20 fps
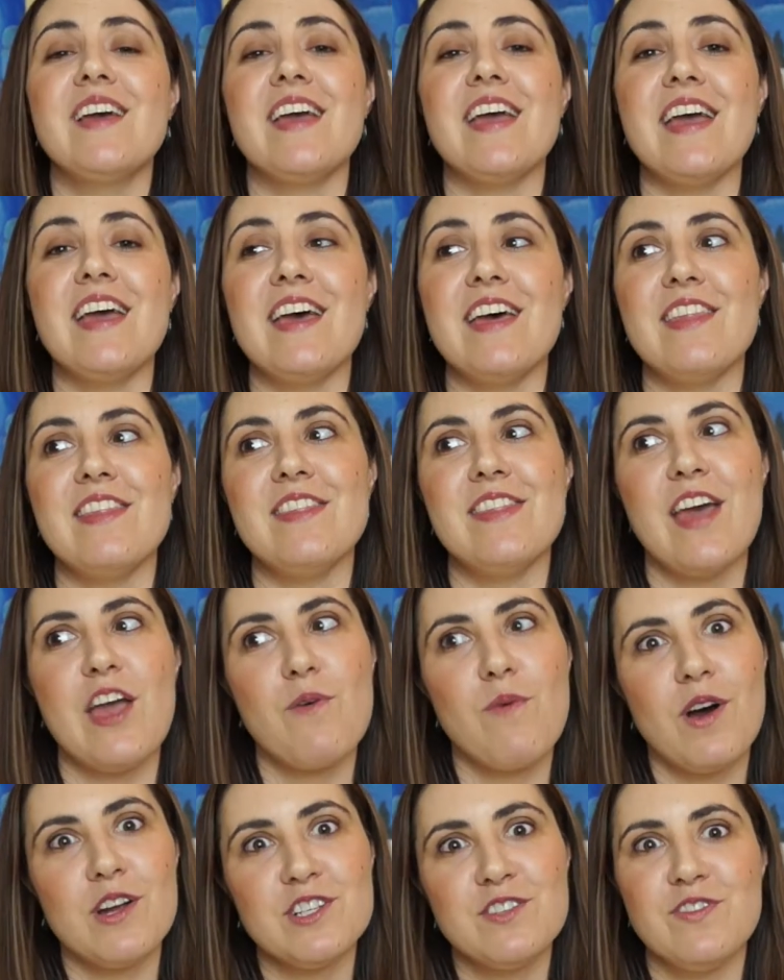and they
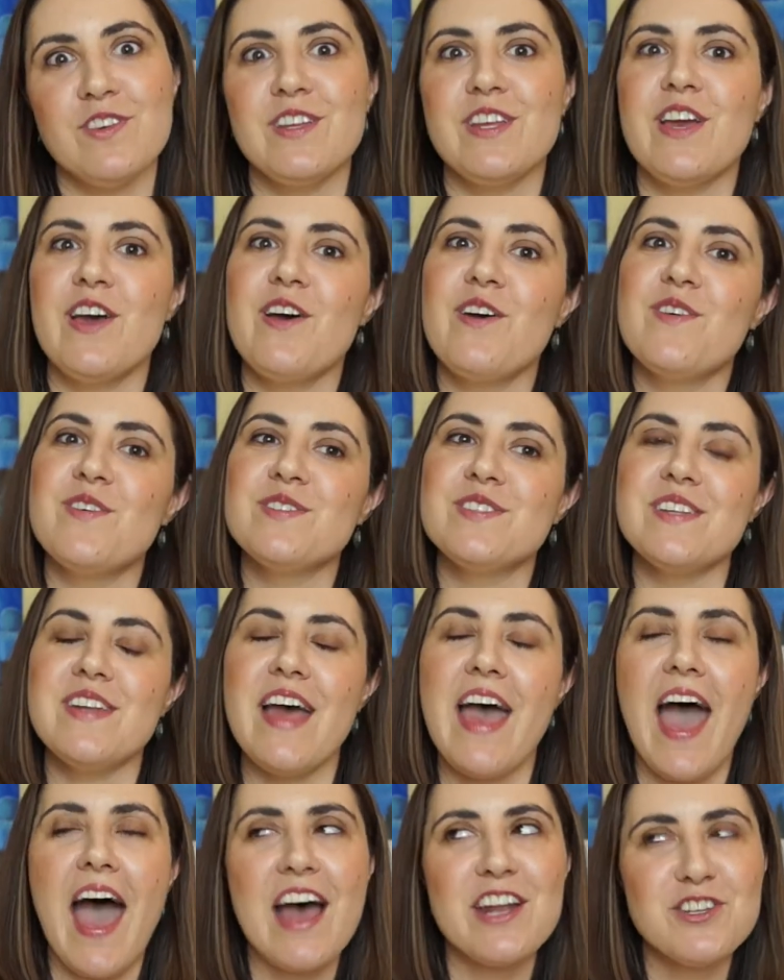watch videos
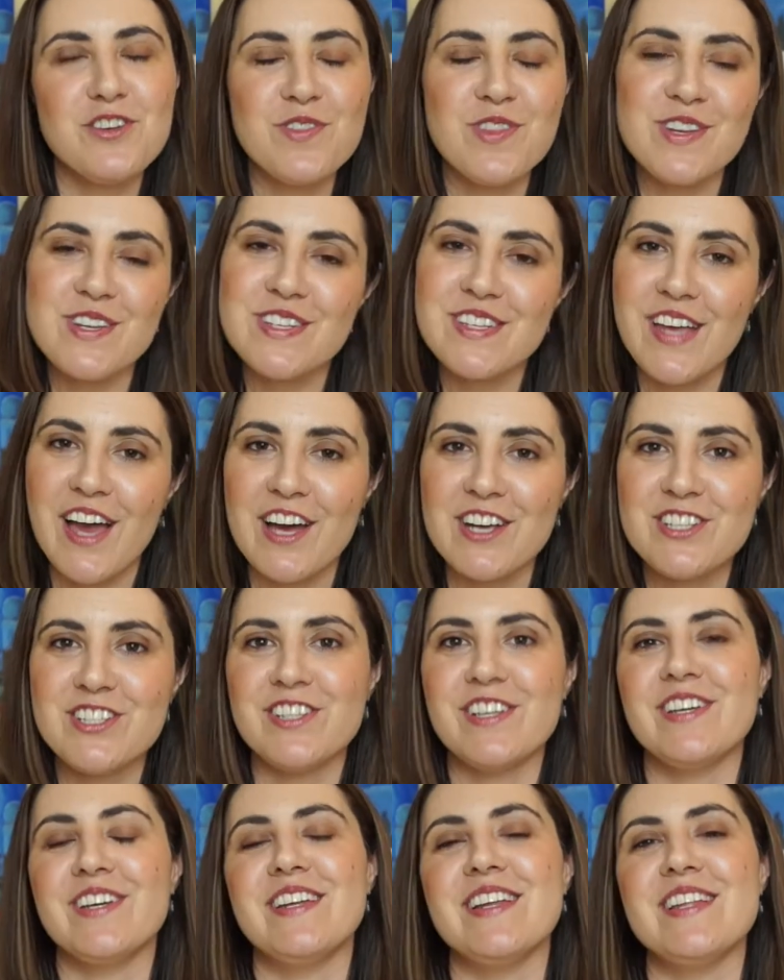and add to the
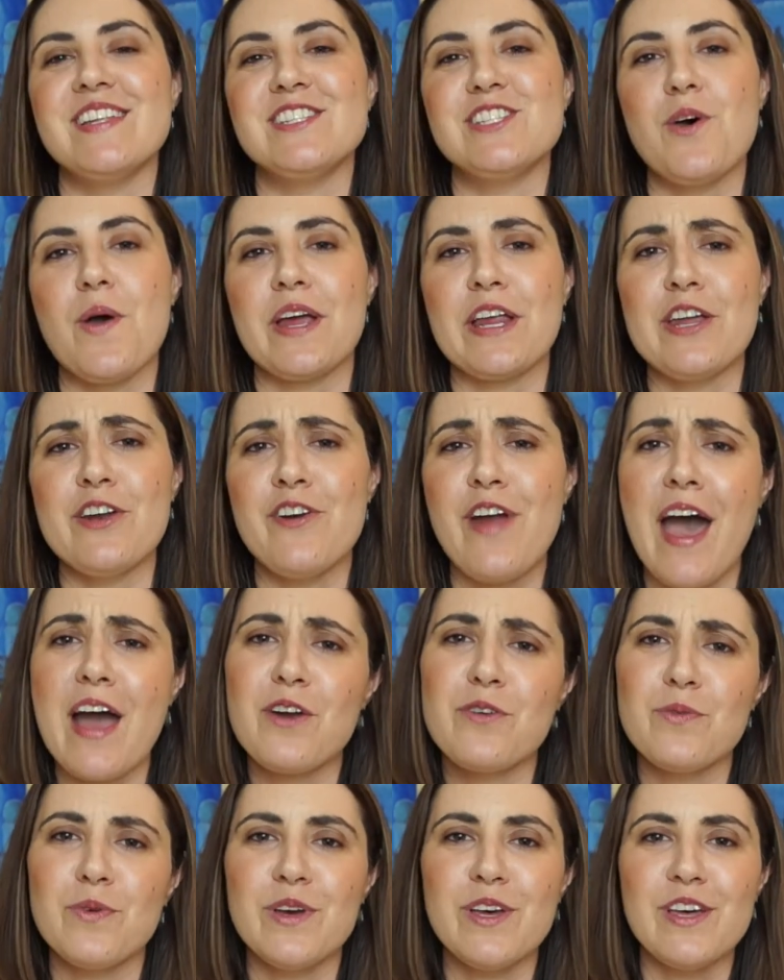discussion, and so I can
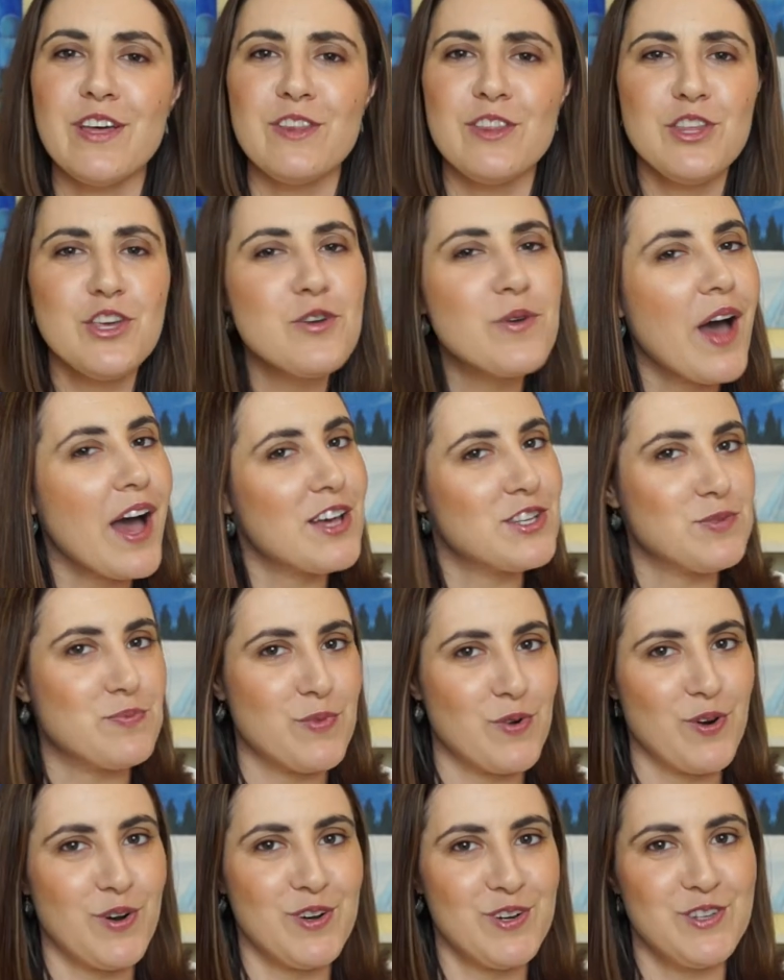interact with you guys
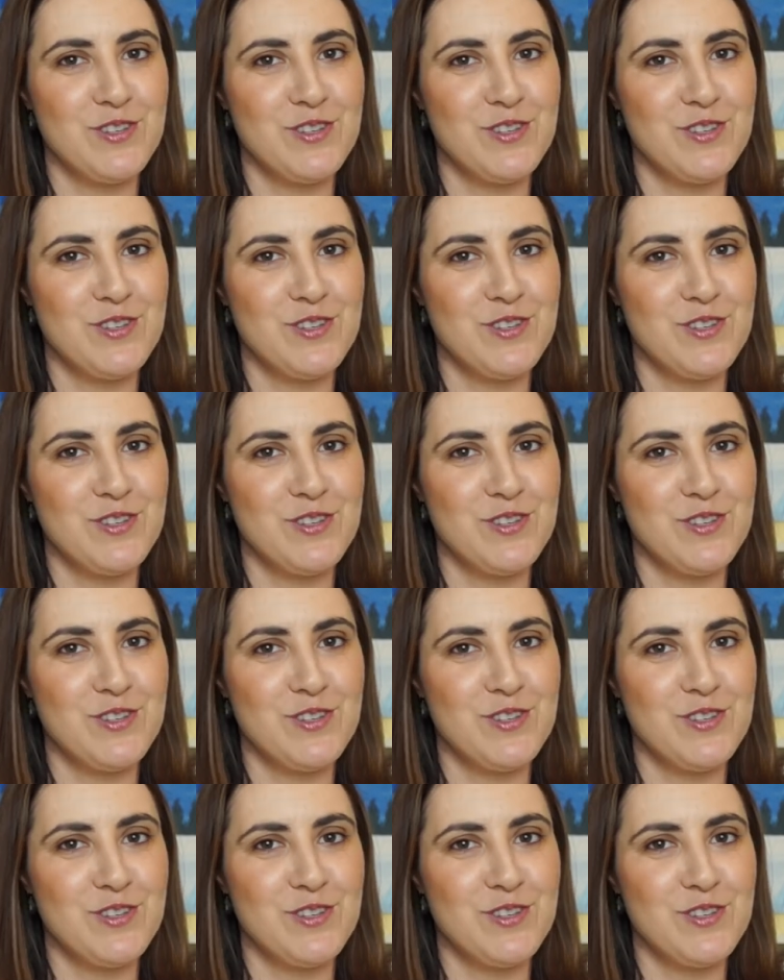more.